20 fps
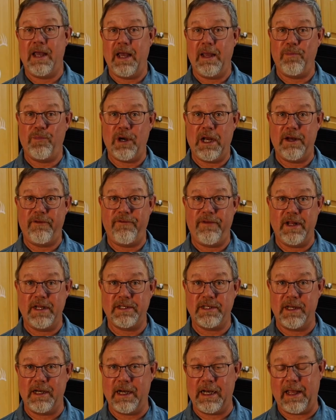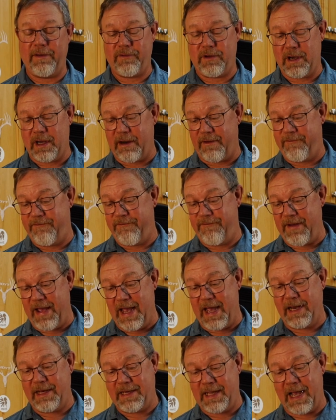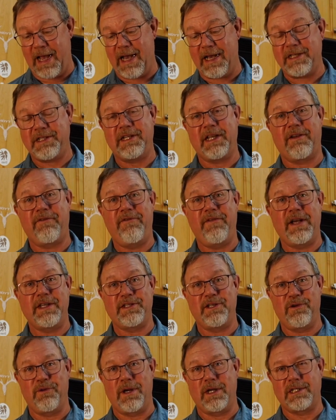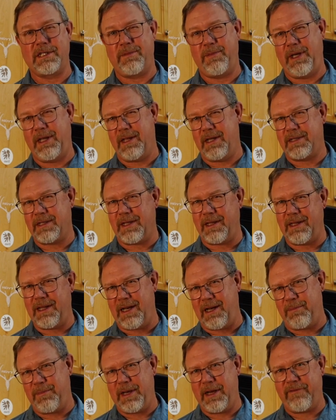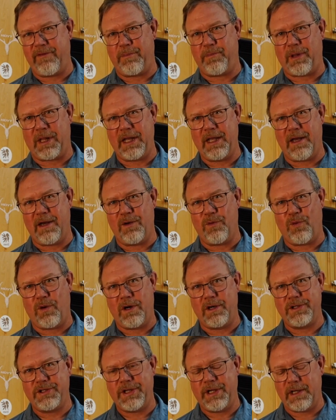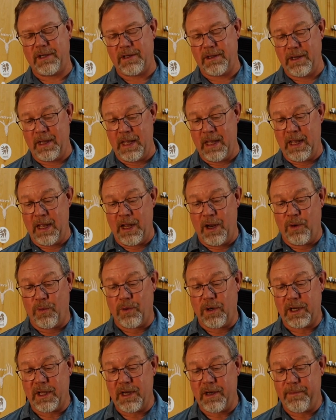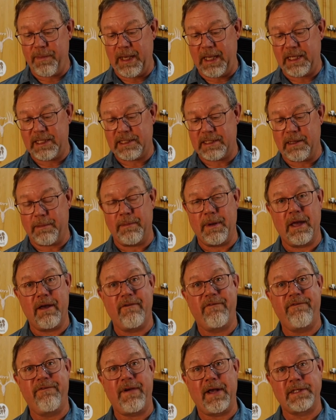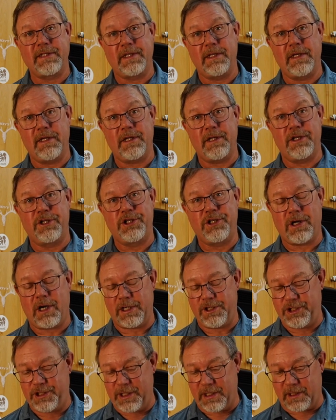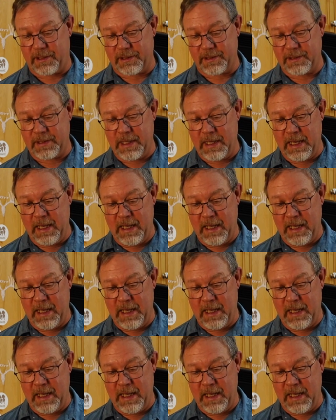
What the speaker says: I'm Brad Fenson and I've got a fantastic pheasant recipe that's a little bit of a play on words here. We're going to make some pheasant shotshells.